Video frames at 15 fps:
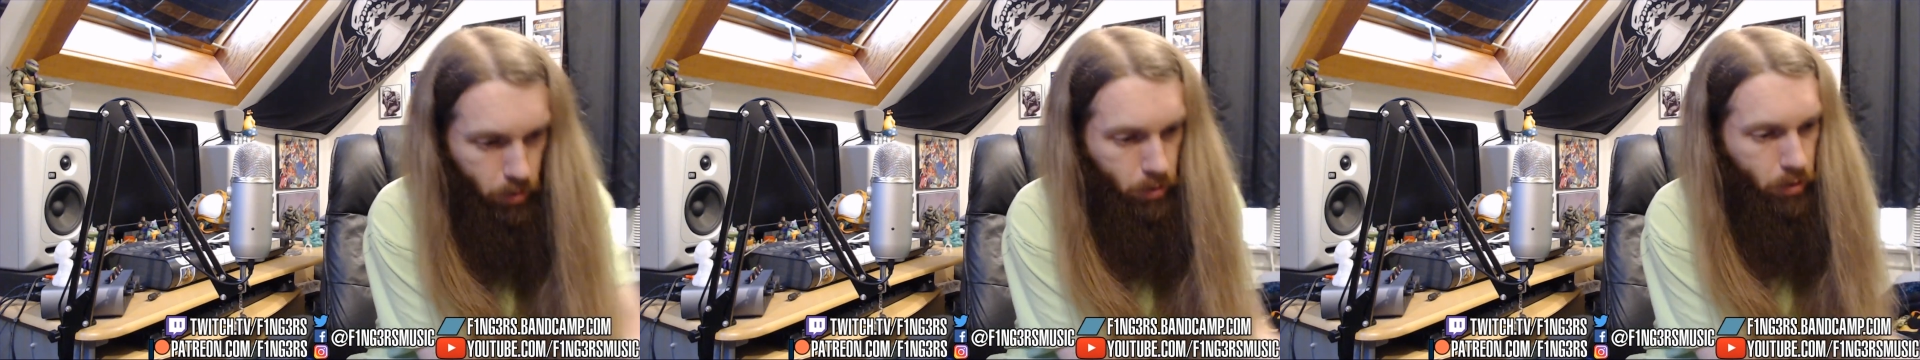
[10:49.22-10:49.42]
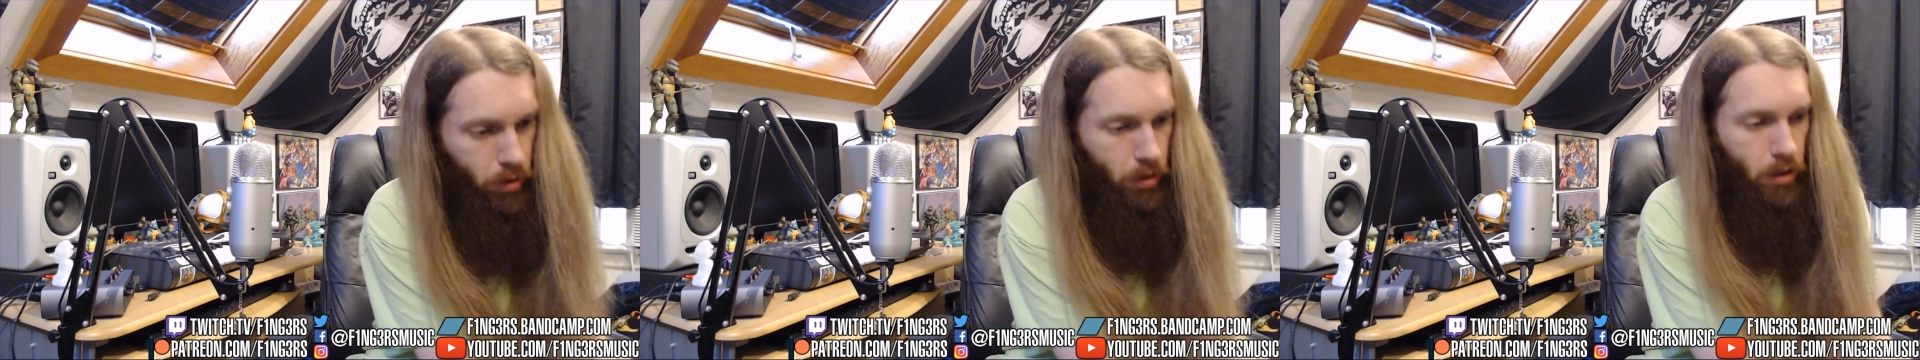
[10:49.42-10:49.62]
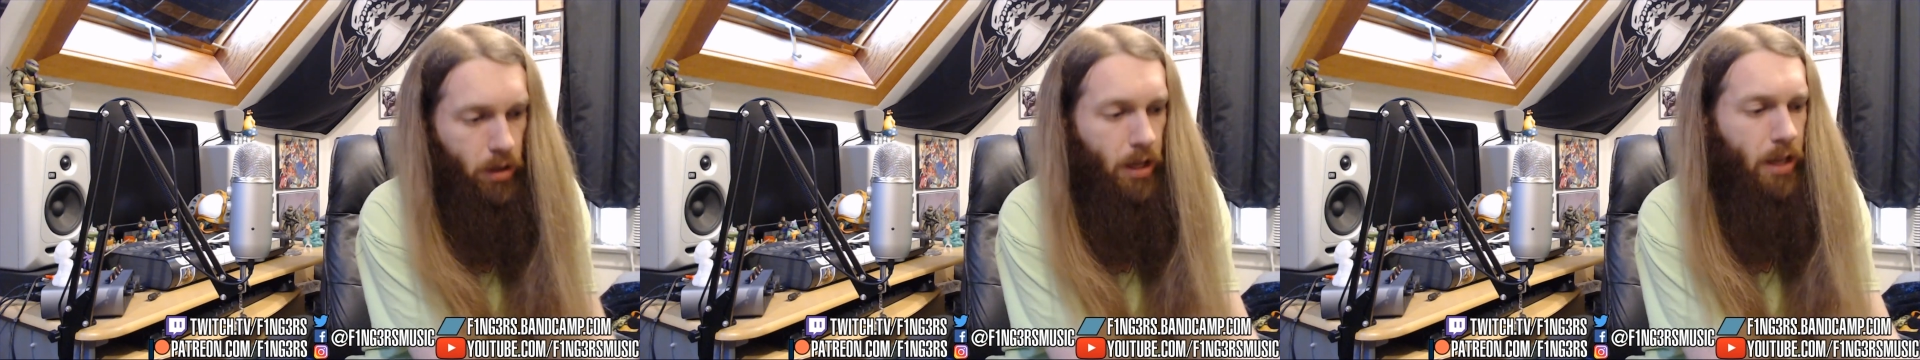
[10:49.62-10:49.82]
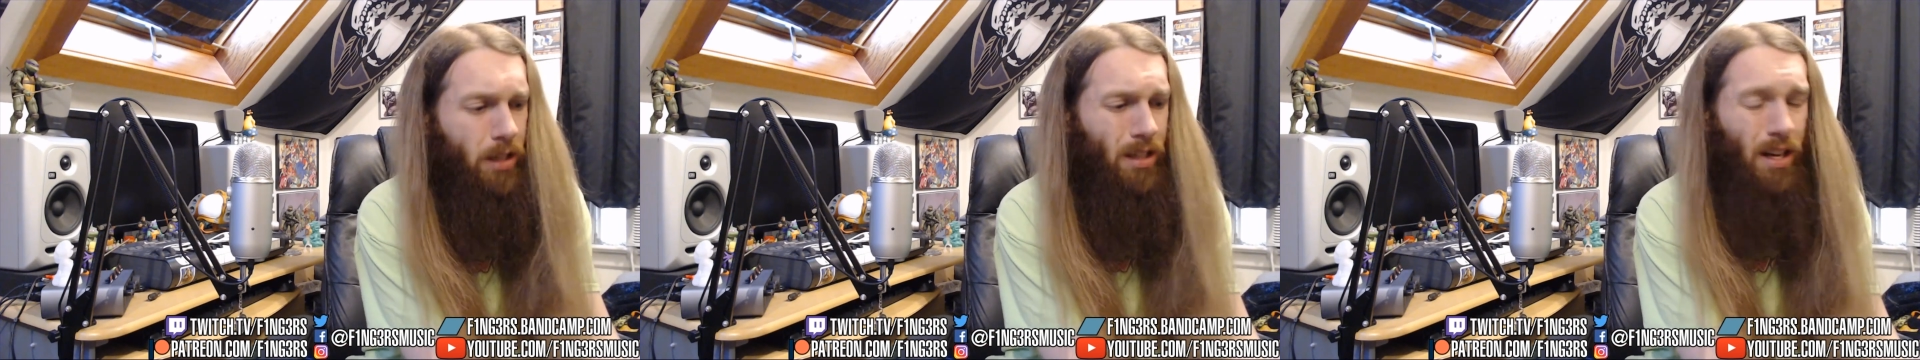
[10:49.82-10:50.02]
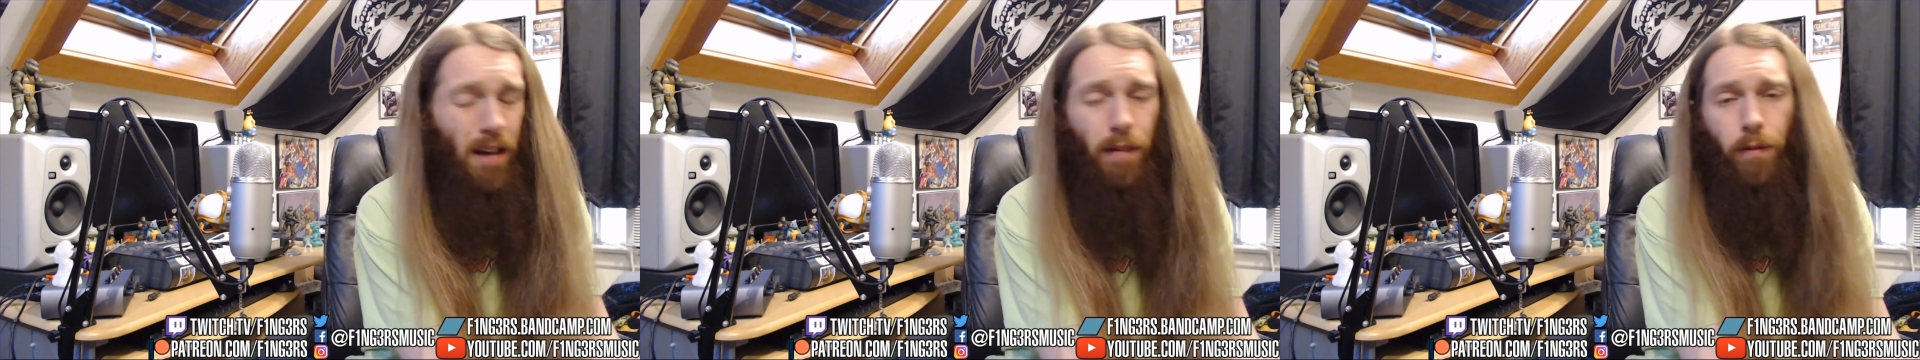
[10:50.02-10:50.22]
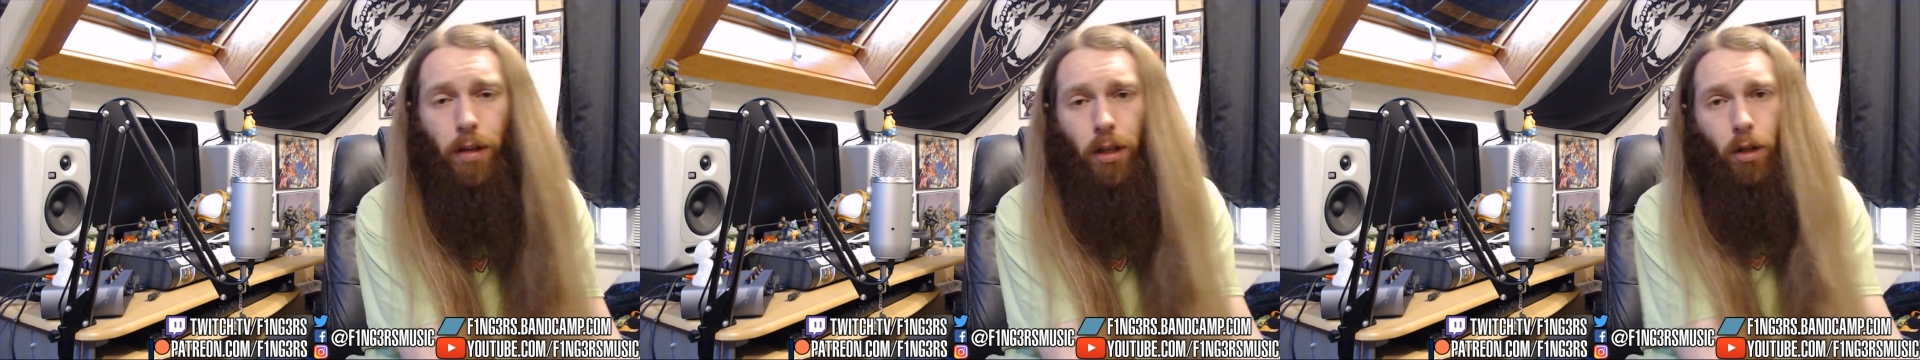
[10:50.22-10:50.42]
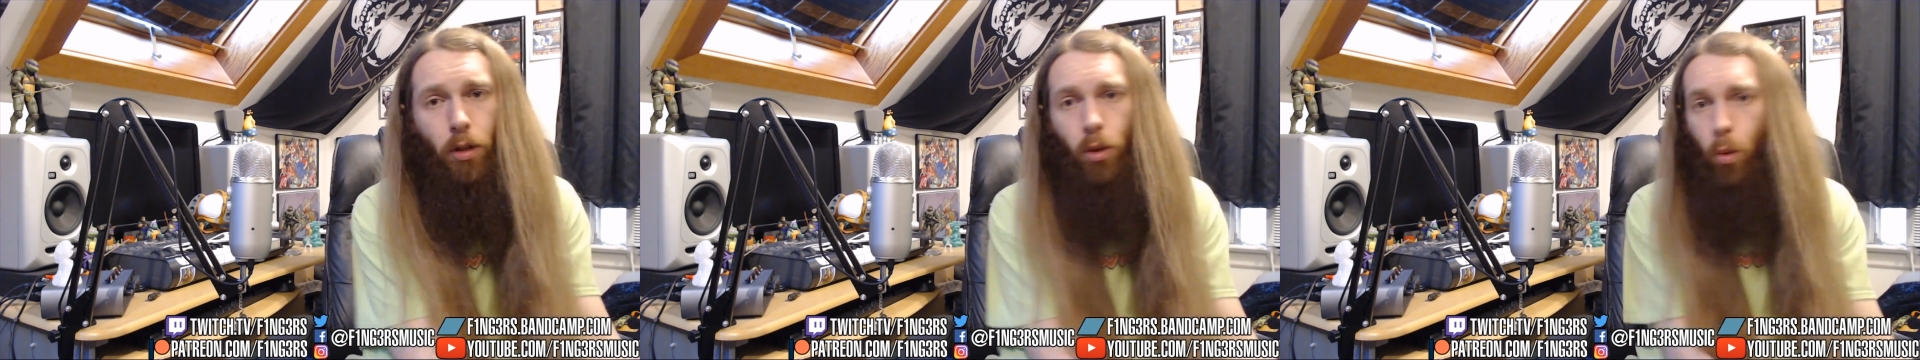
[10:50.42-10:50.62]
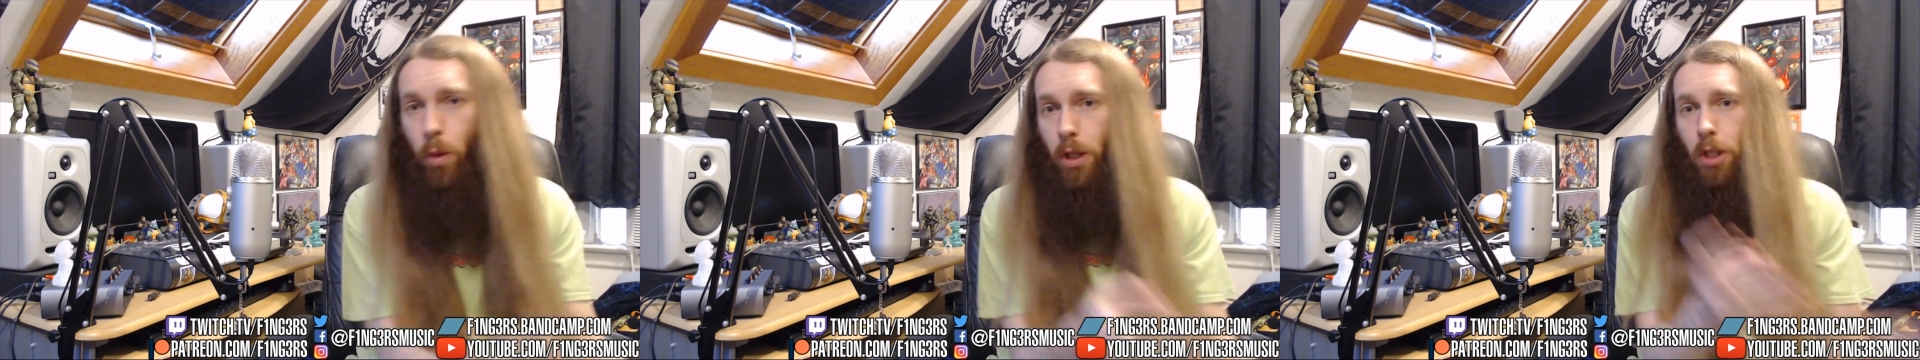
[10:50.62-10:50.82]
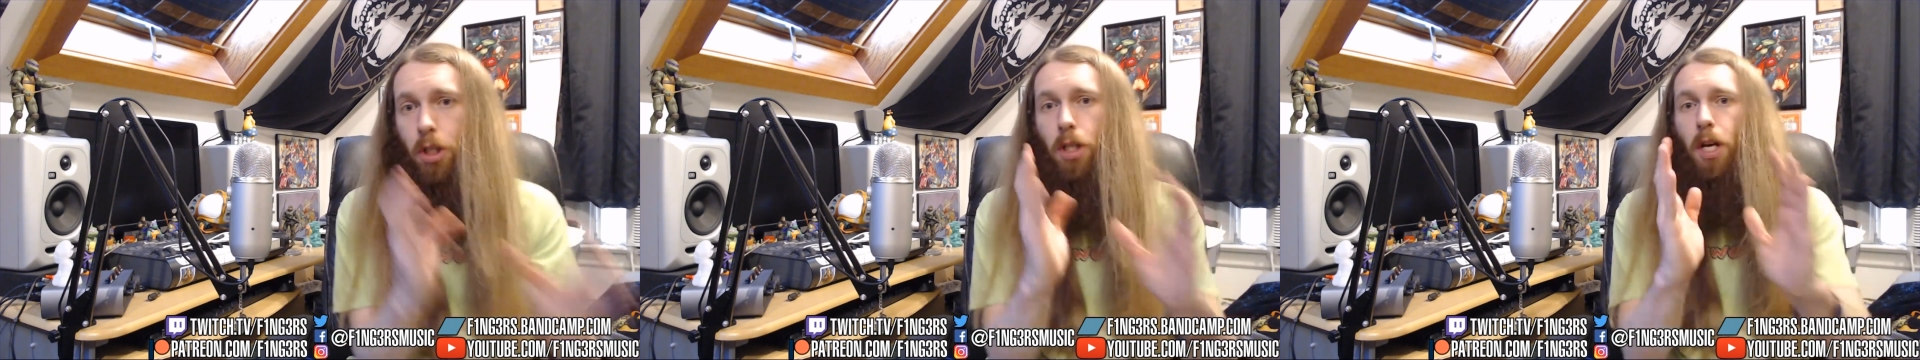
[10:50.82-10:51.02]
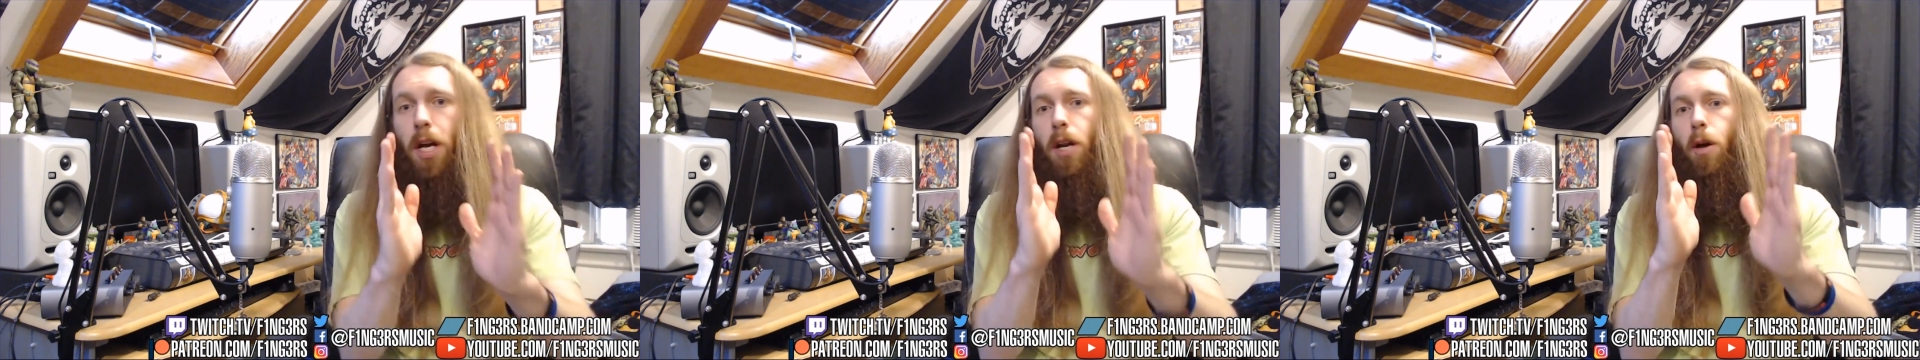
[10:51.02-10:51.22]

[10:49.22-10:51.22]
just that to have like your Twitch chat